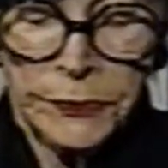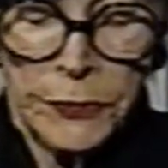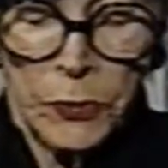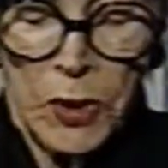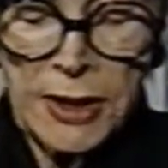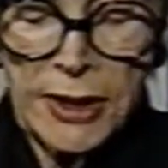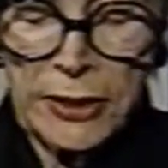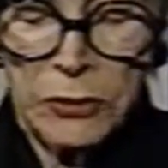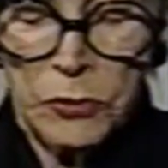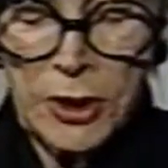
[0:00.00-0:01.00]
was
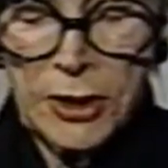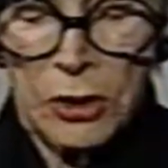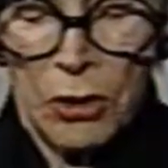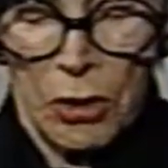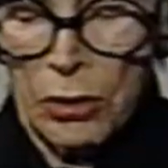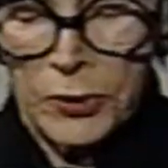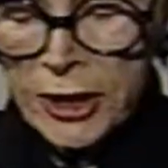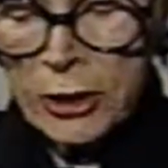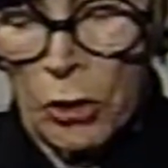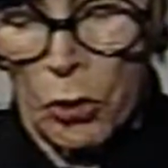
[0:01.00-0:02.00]
that it was
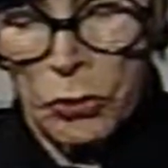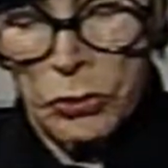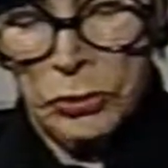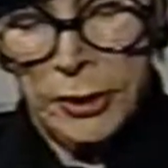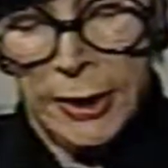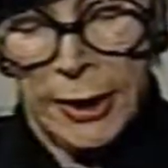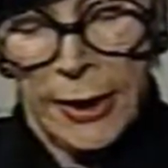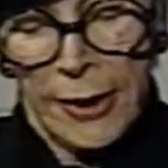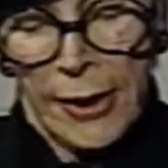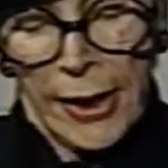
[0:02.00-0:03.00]
always cold
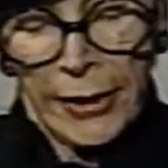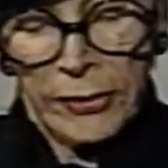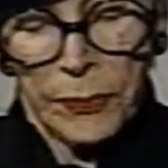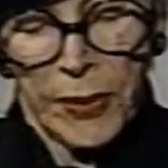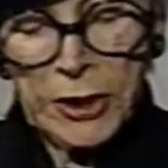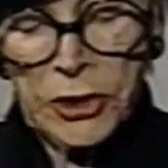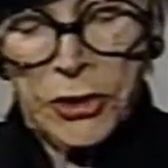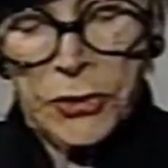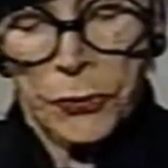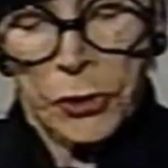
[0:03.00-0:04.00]
and the
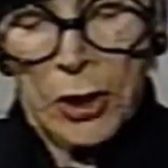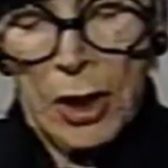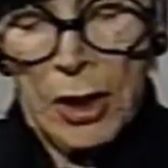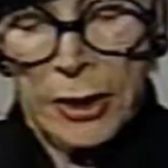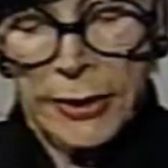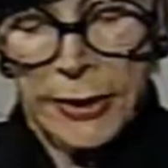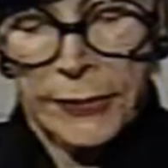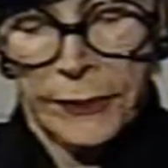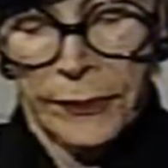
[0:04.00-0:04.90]
benches were hard.